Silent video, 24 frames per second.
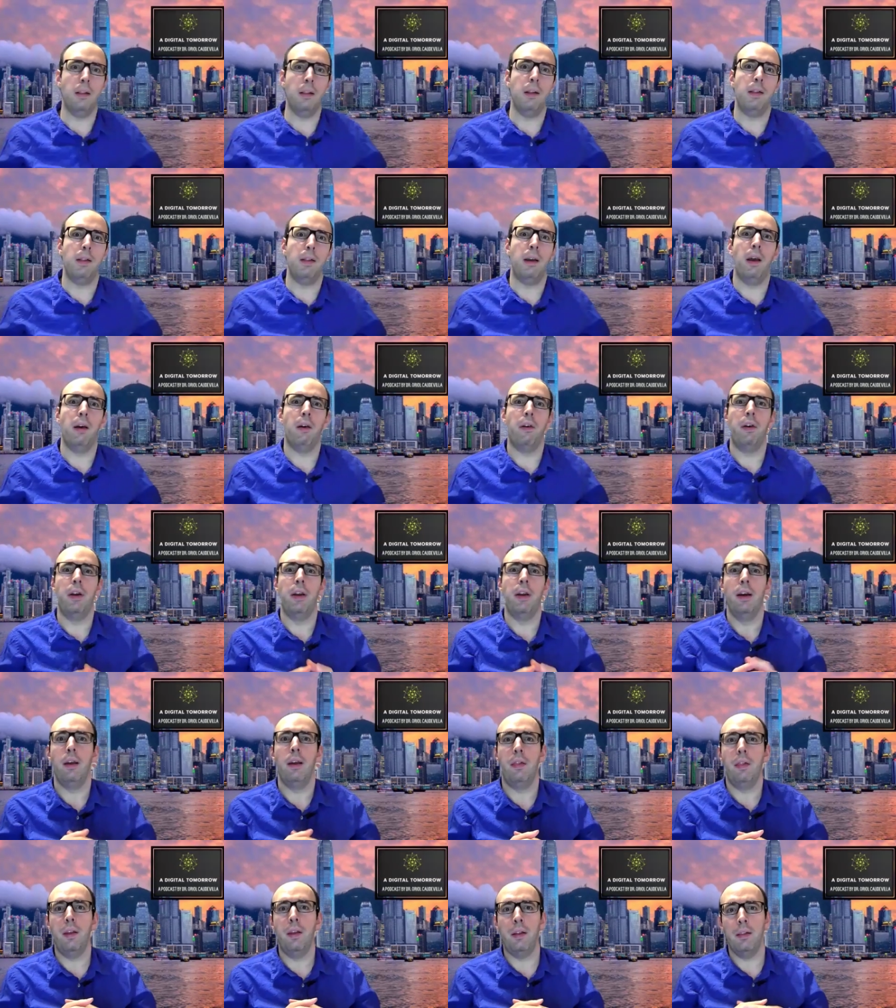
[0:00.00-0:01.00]
indeed, I agree.
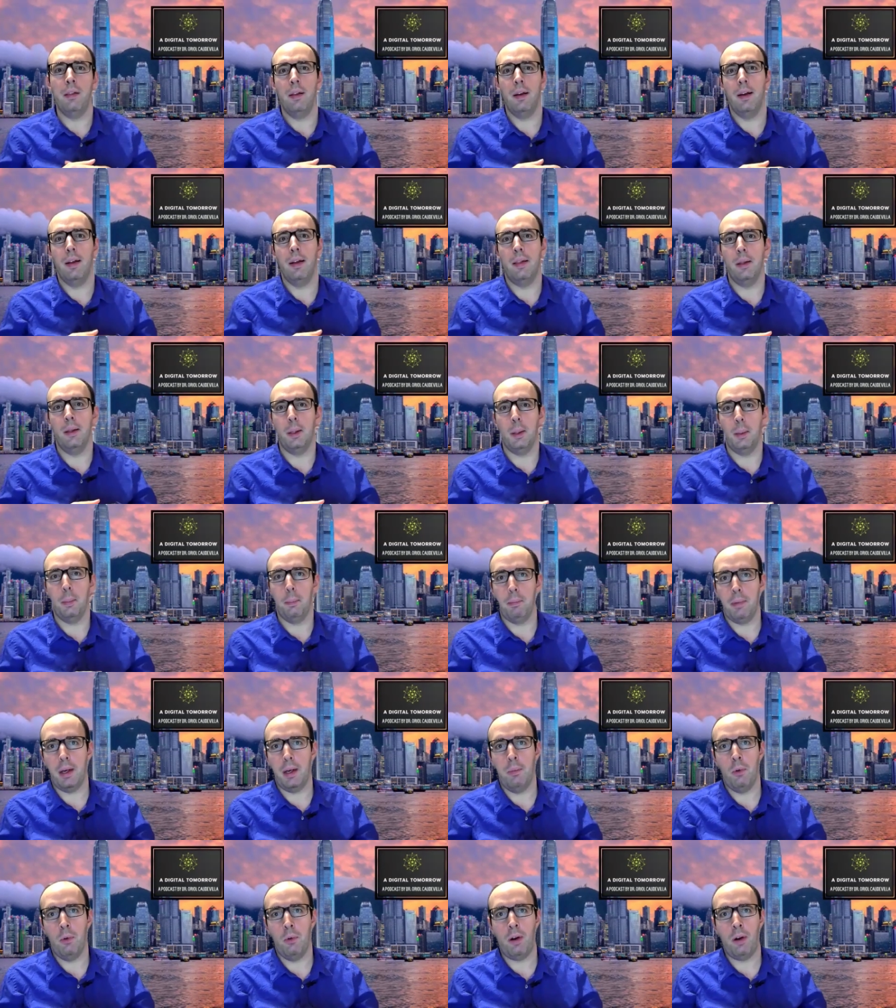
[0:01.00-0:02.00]
I think that um,
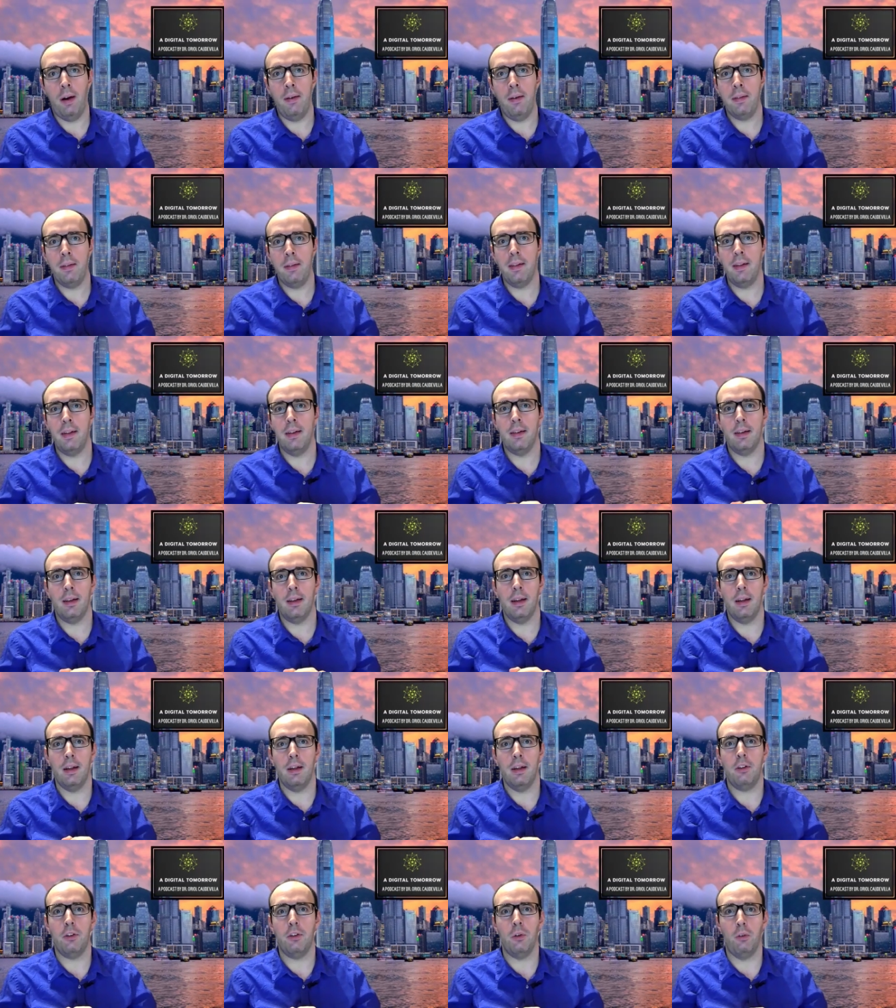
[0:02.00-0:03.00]
cryptocurrencies
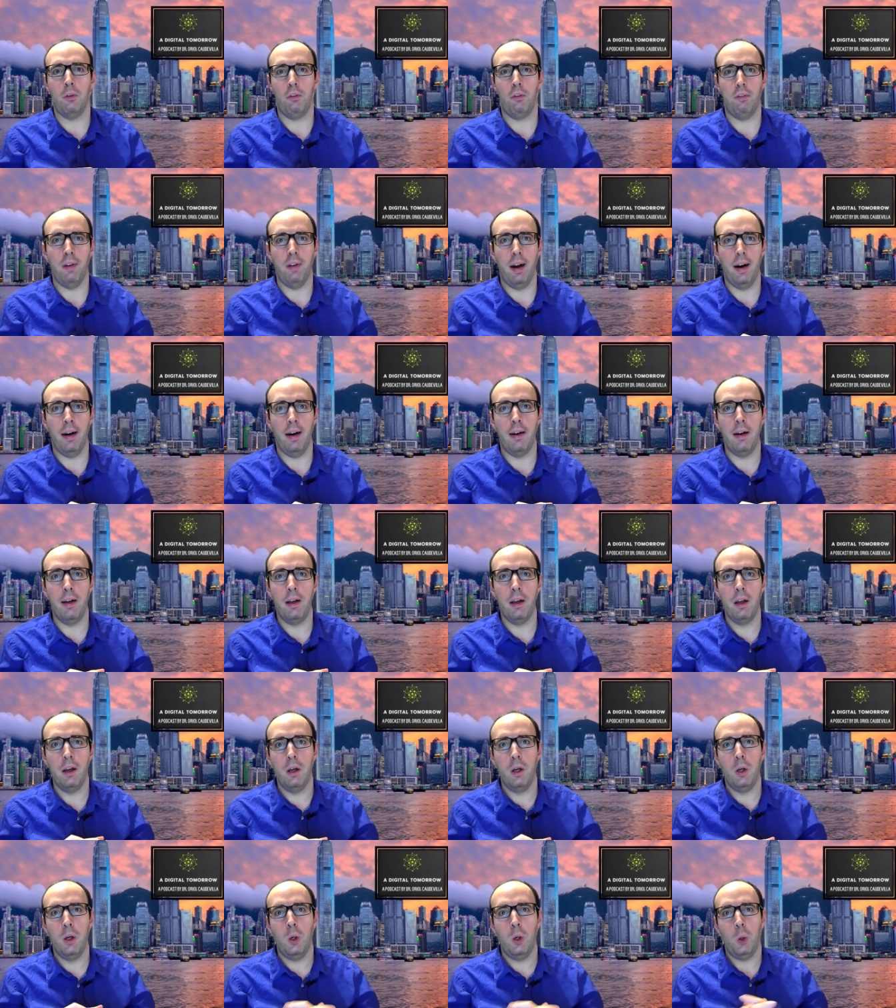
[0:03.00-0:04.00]
uh, so far
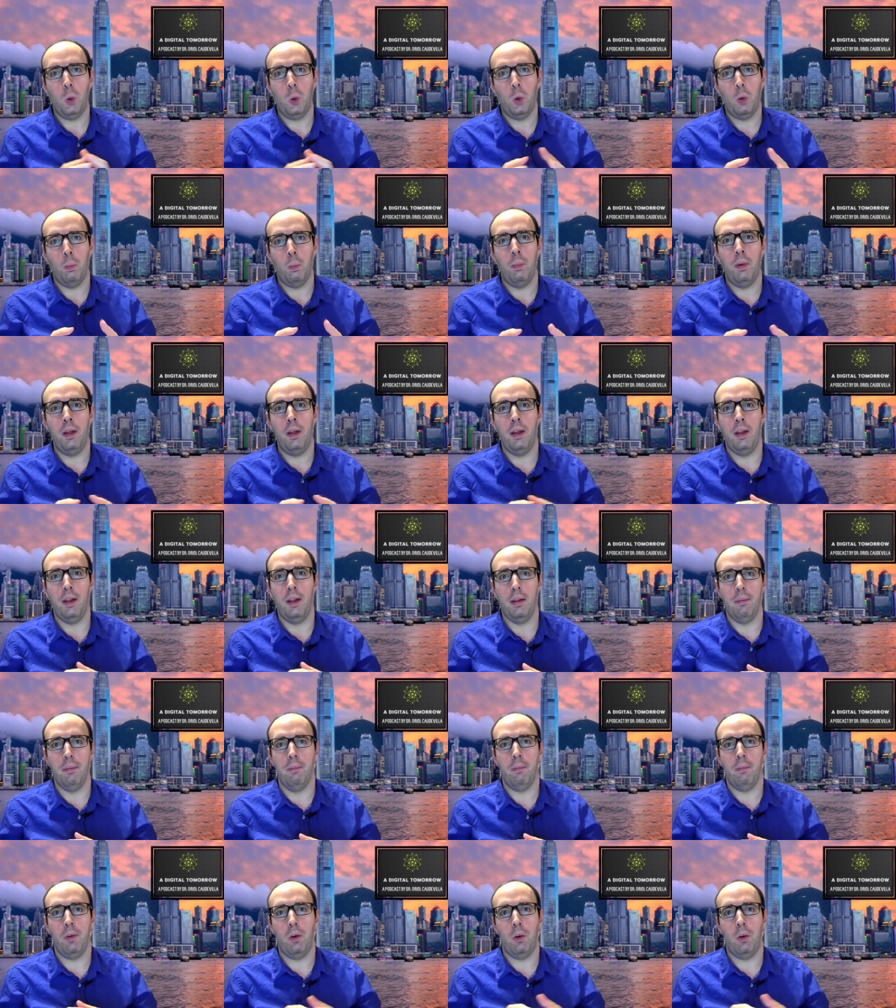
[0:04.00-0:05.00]
could be
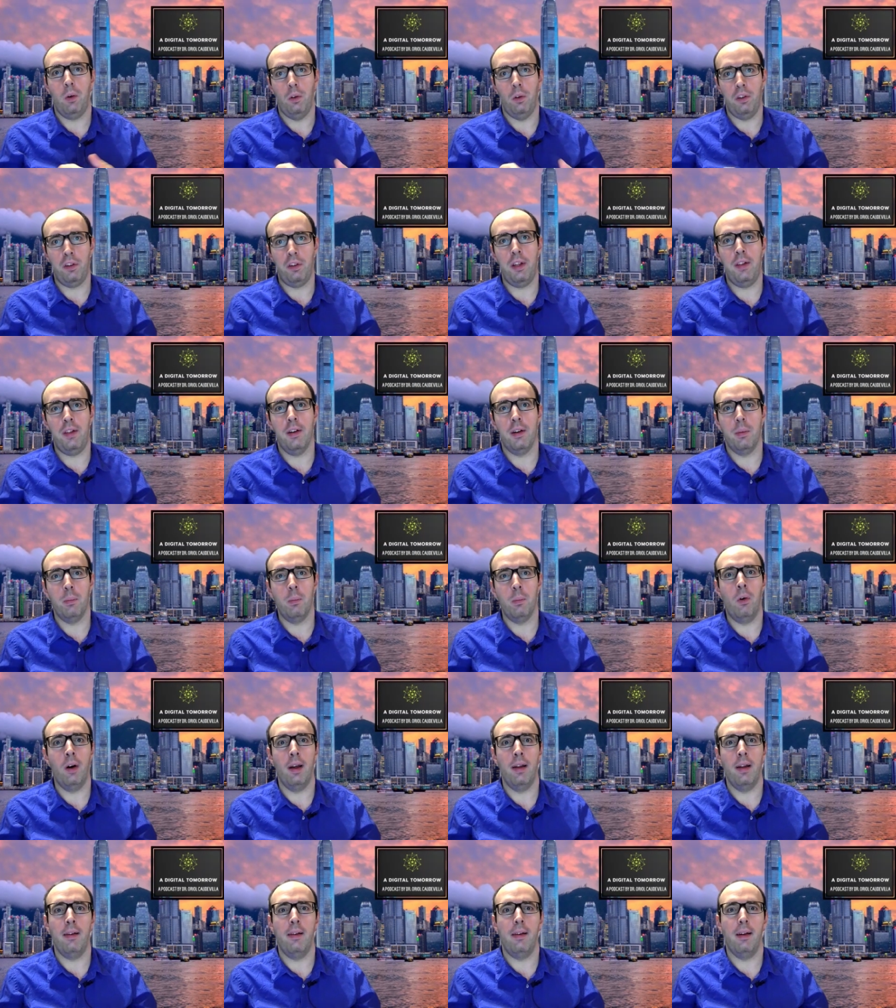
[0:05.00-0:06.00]
considered
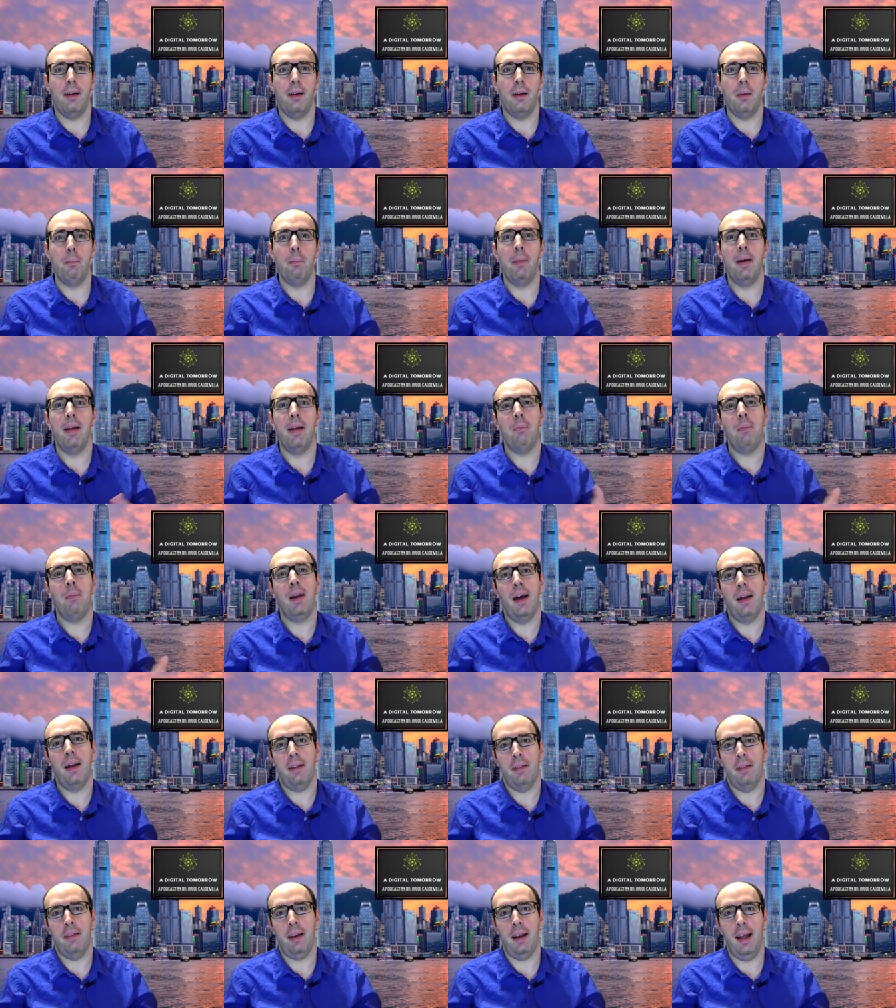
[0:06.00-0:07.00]
more as an investment
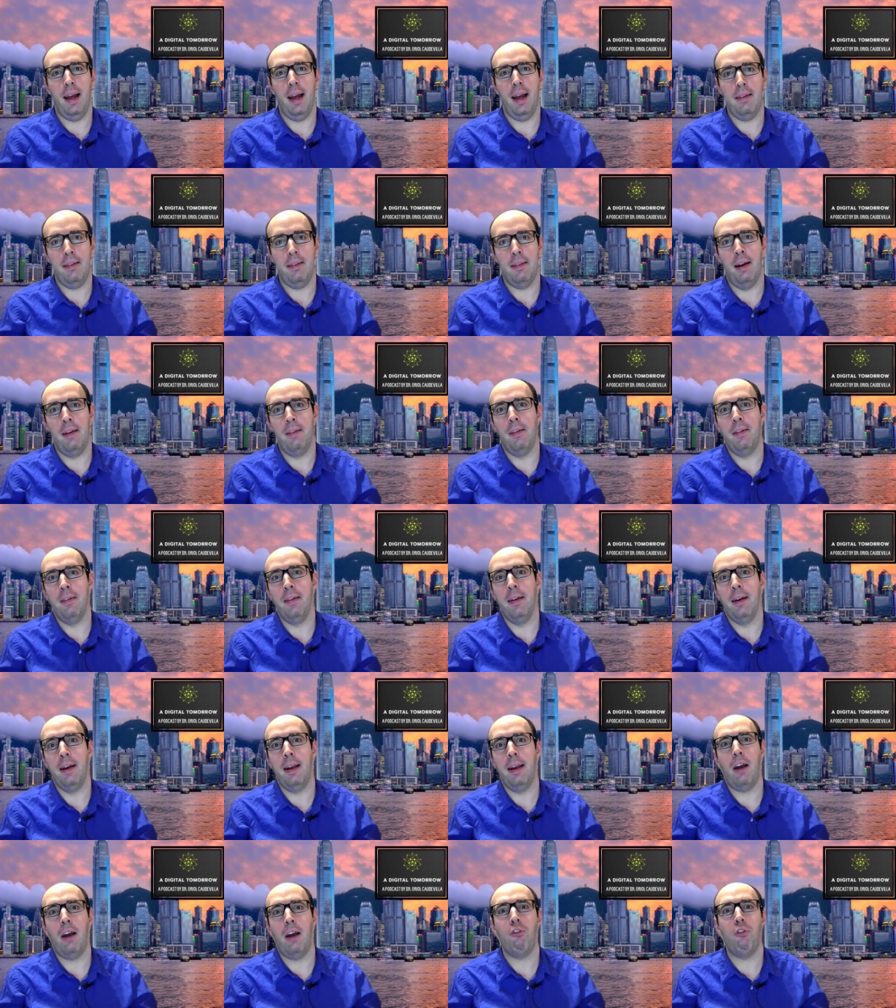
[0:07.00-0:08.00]
asset class rather than
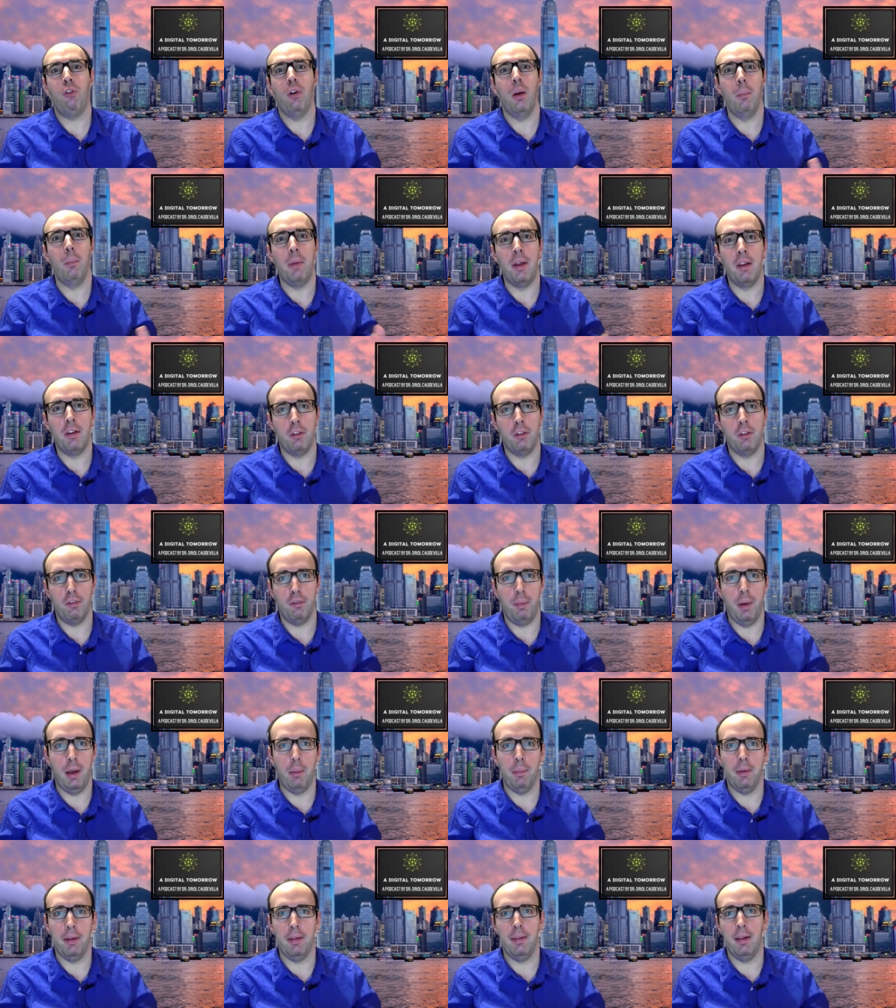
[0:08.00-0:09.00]
an actual means of
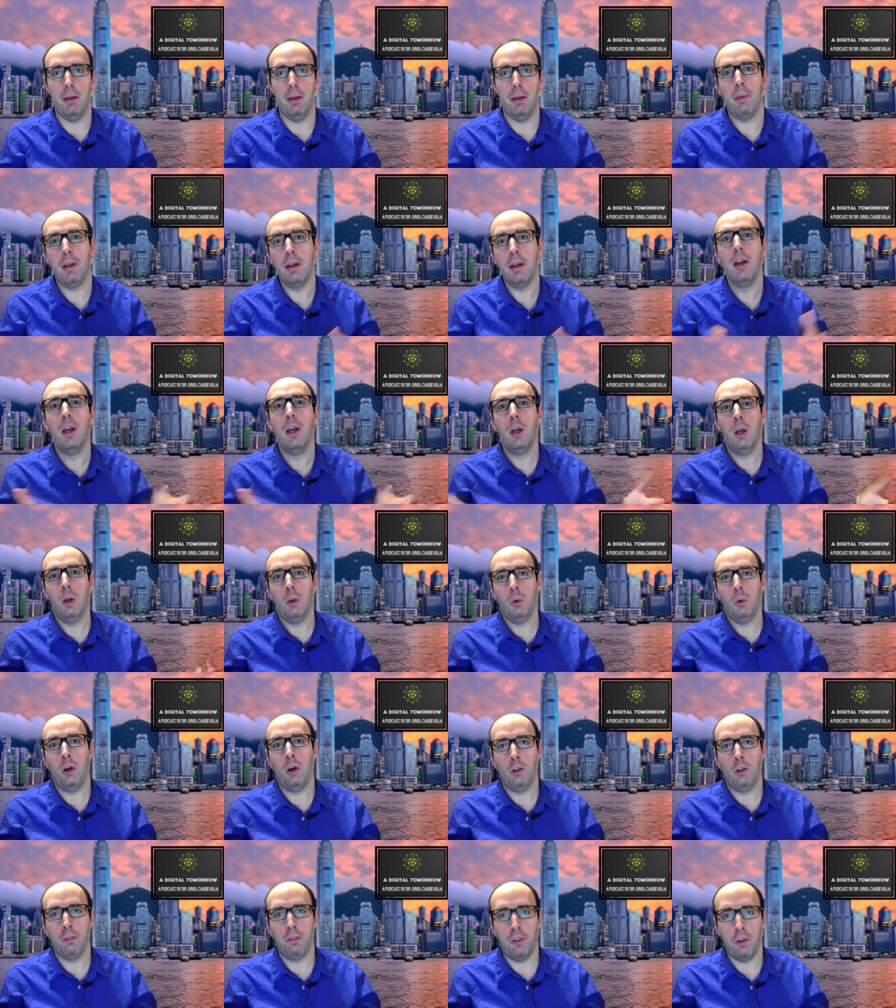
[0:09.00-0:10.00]
payment. I mean, you
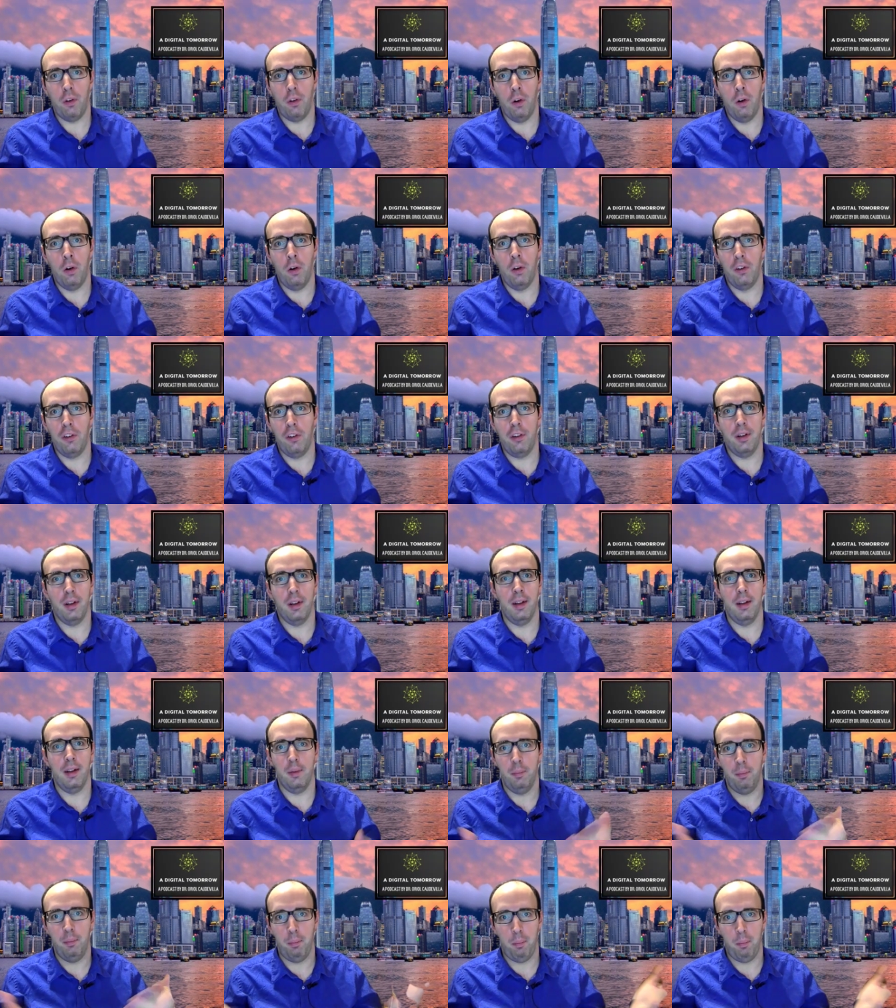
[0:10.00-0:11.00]
can of course
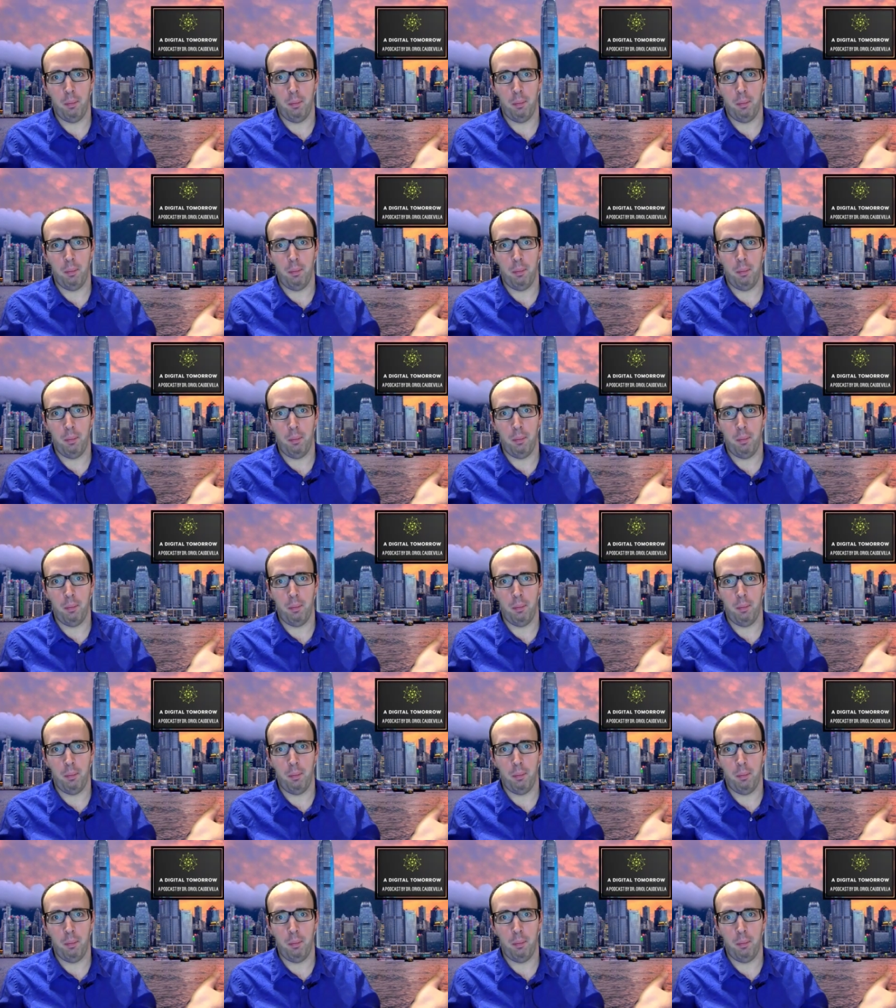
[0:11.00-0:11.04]
uh,